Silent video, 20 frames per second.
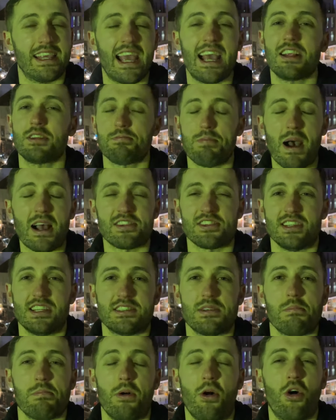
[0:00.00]
Yes, passing
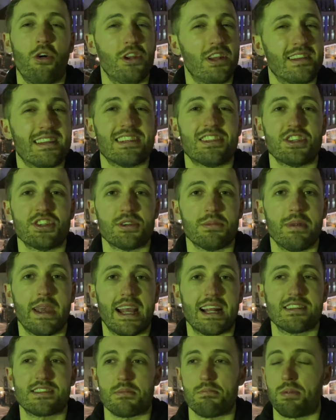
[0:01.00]
is important and
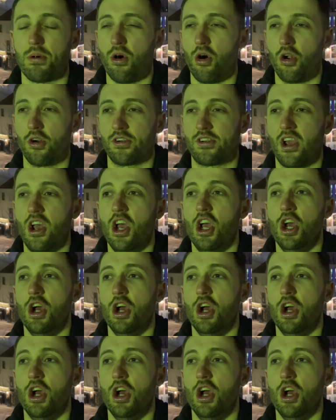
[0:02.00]
decision-making is important.